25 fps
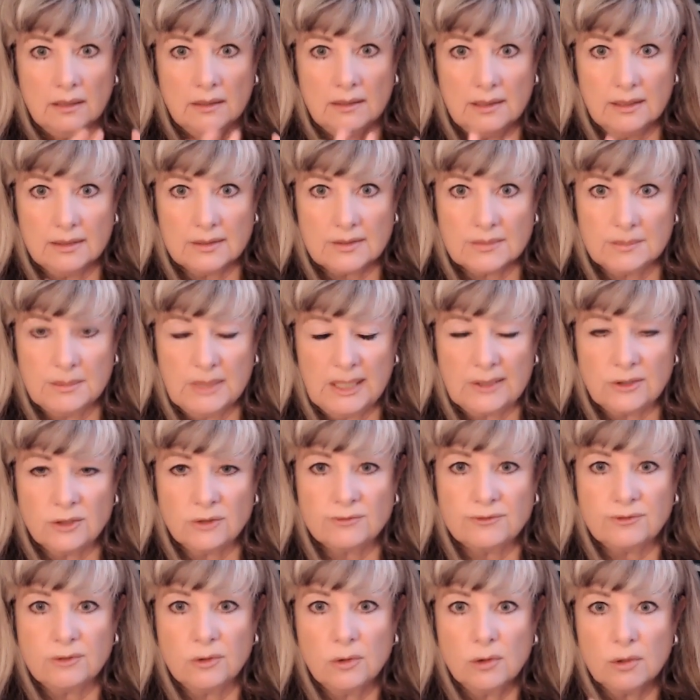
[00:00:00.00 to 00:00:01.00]
this
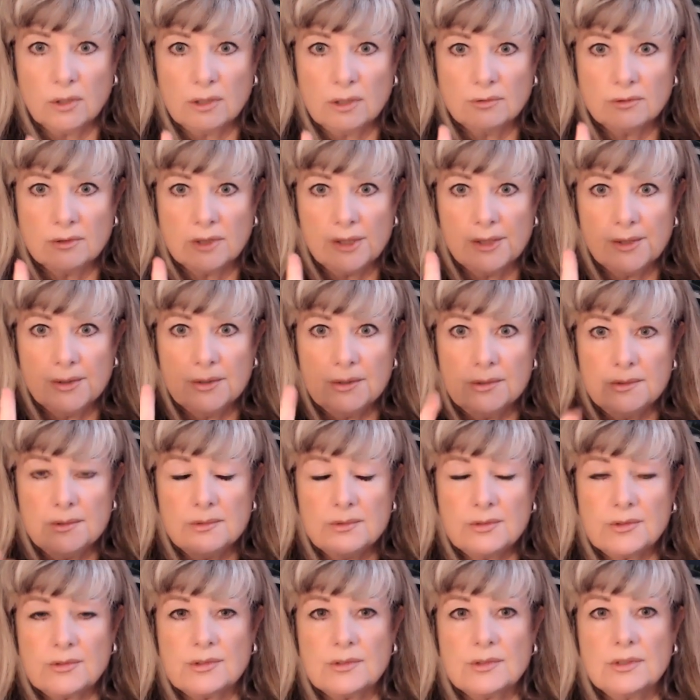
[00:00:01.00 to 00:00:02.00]
metaphor
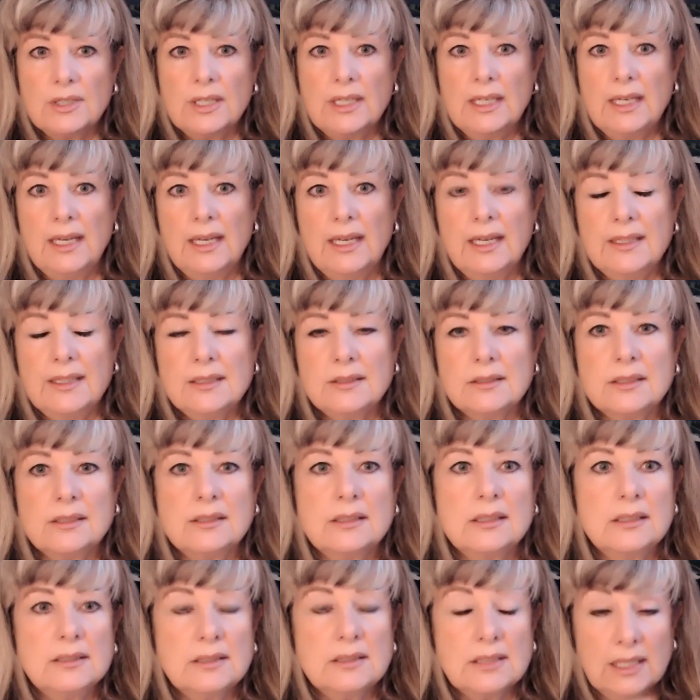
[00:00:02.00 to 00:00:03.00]
arose
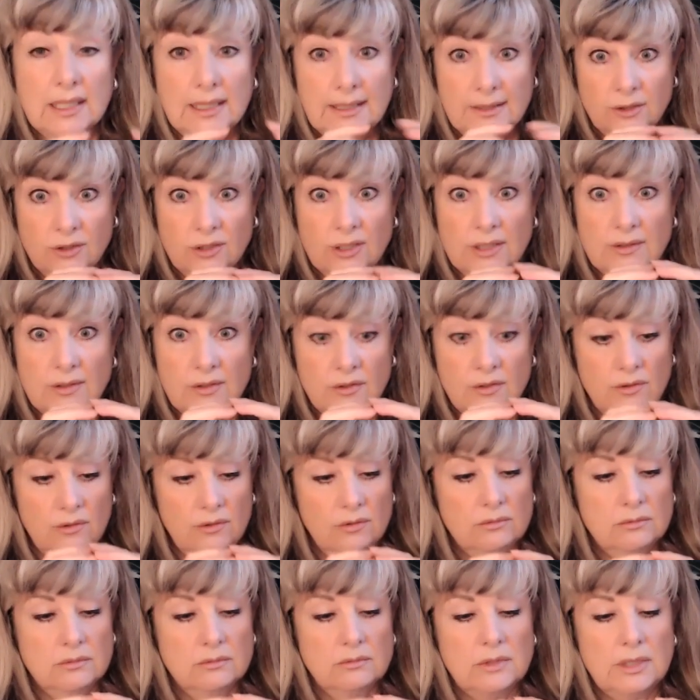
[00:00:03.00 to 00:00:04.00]
as the
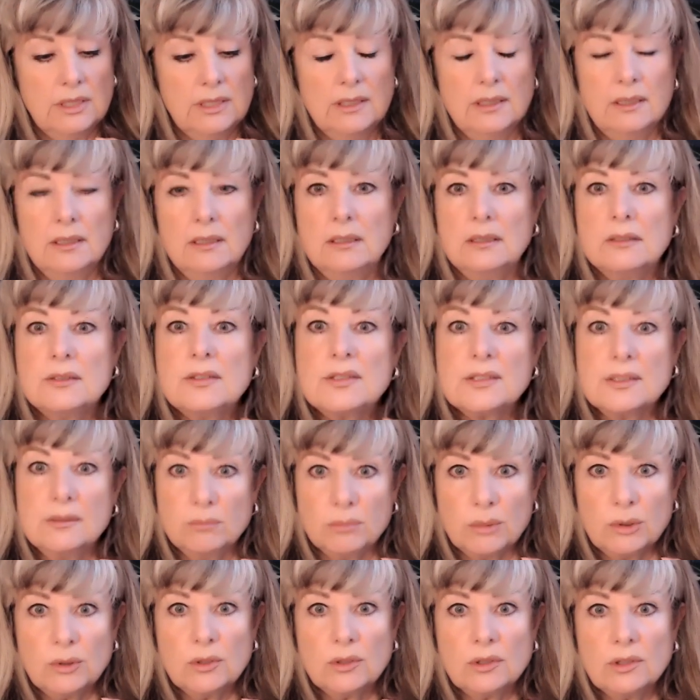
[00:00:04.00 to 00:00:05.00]
taijutsu, the
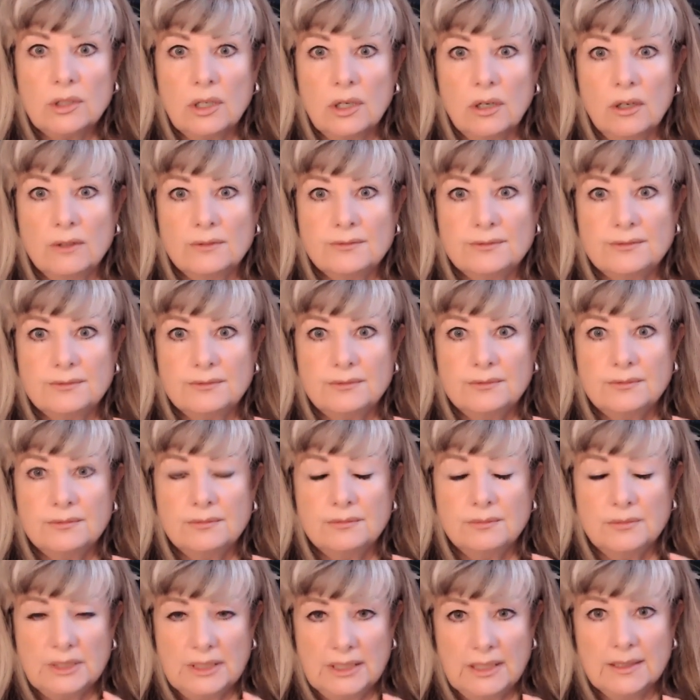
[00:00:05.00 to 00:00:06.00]
symbol of
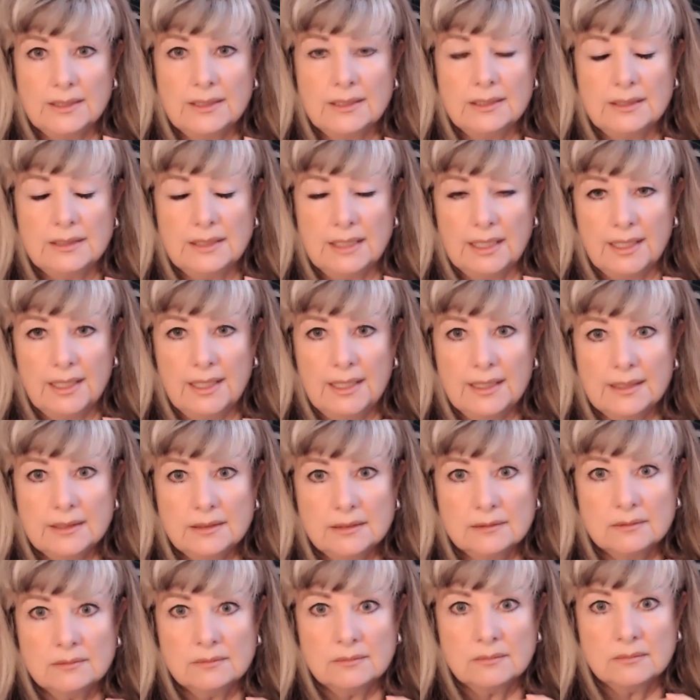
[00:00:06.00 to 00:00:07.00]
yin and yang,
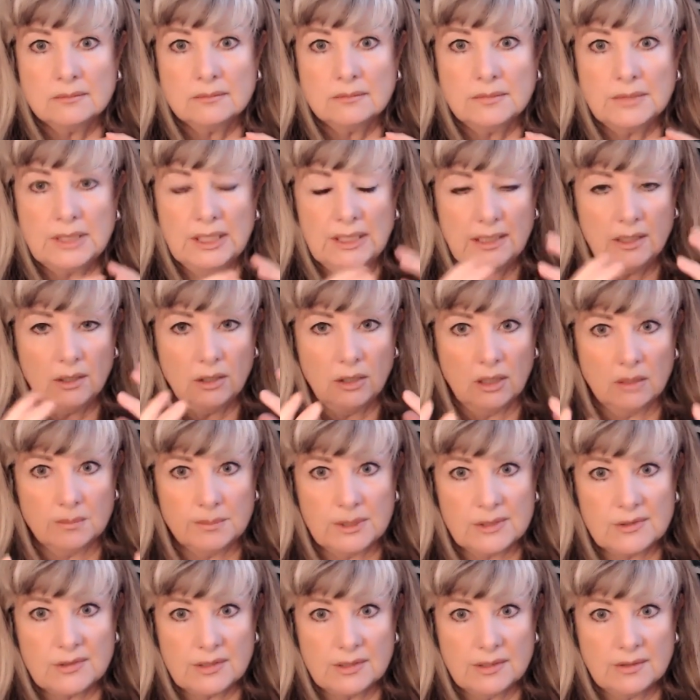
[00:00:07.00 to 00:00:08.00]
the
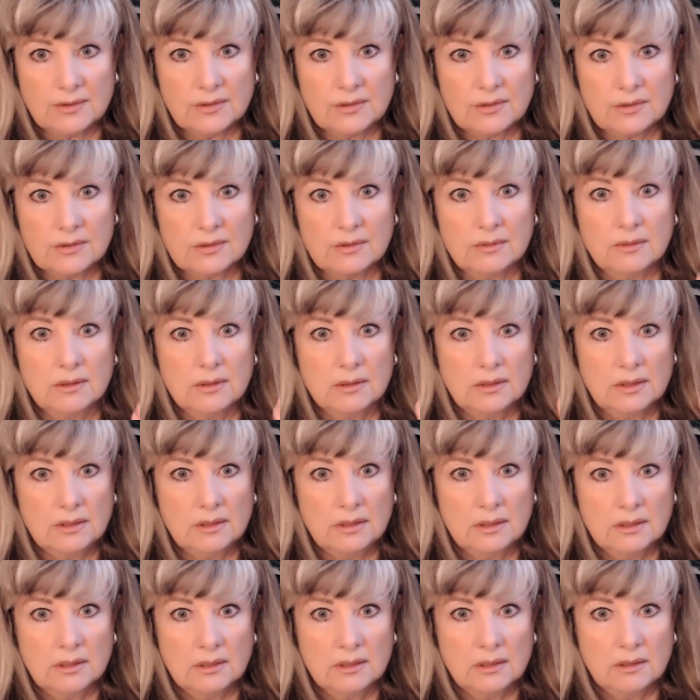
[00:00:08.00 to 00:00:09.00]
opposites,
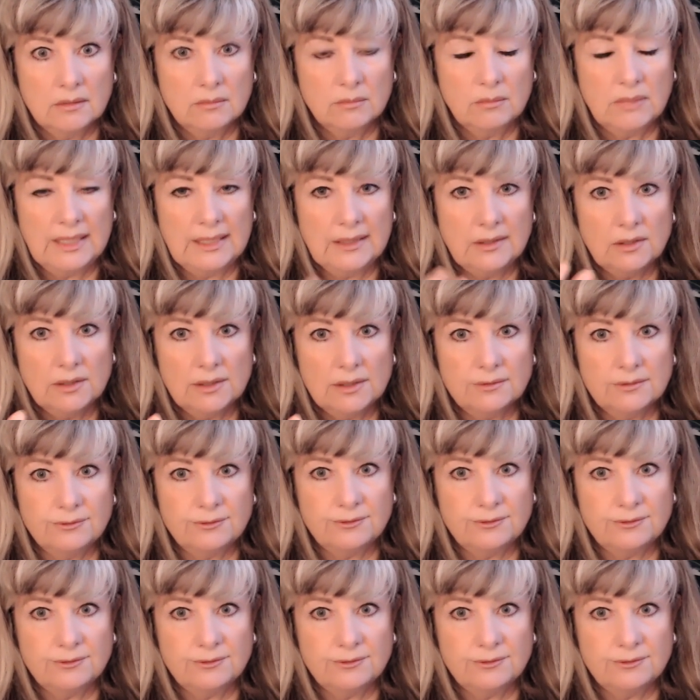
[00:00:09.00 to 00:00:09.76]
male and